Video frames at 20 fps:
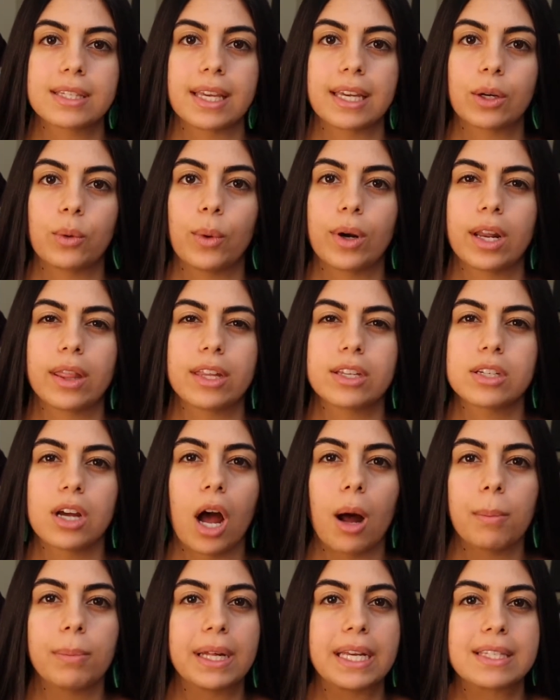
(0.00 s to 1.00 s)
like one of the
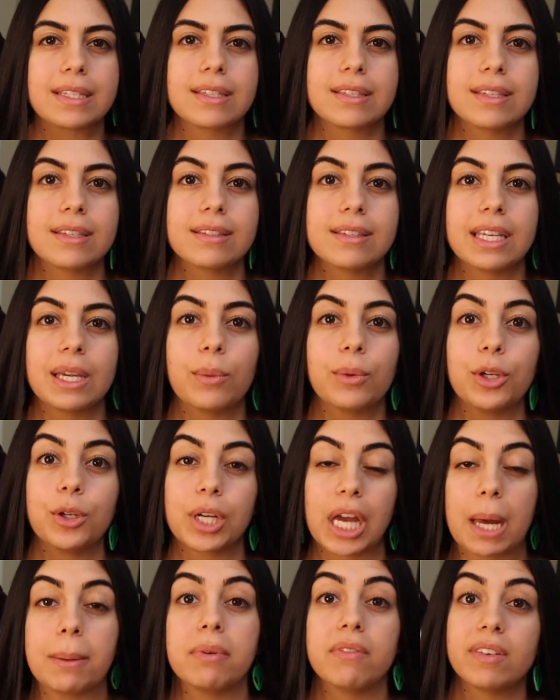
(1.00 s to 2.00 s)
top places to see when you
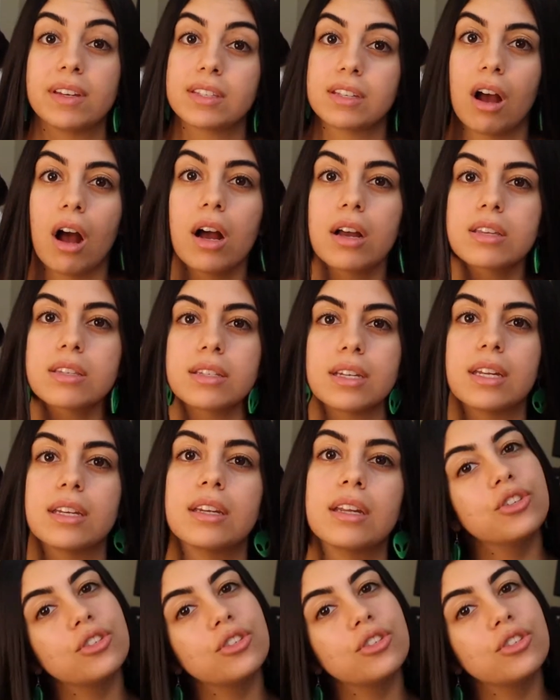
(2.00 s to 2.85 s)
come and visit Austin.